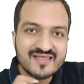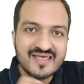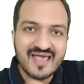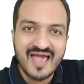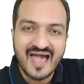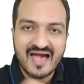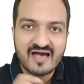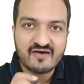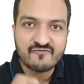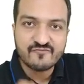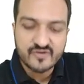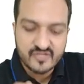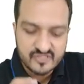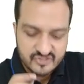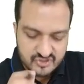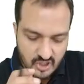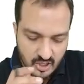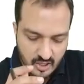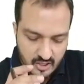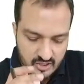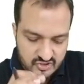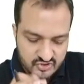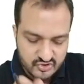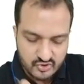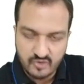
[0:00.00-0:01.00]
the average
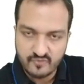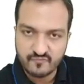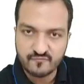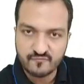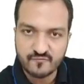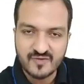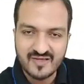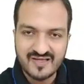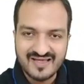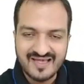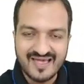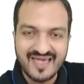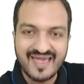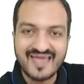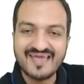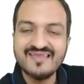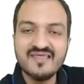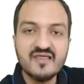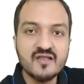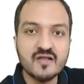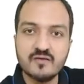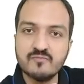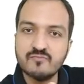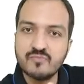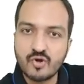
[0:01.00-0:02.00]
hours of
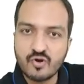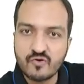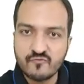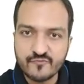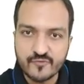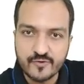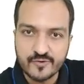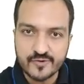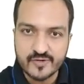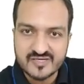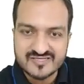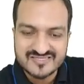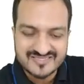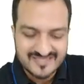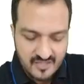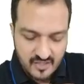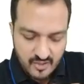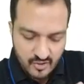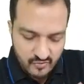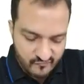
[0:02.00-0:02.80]
any number of units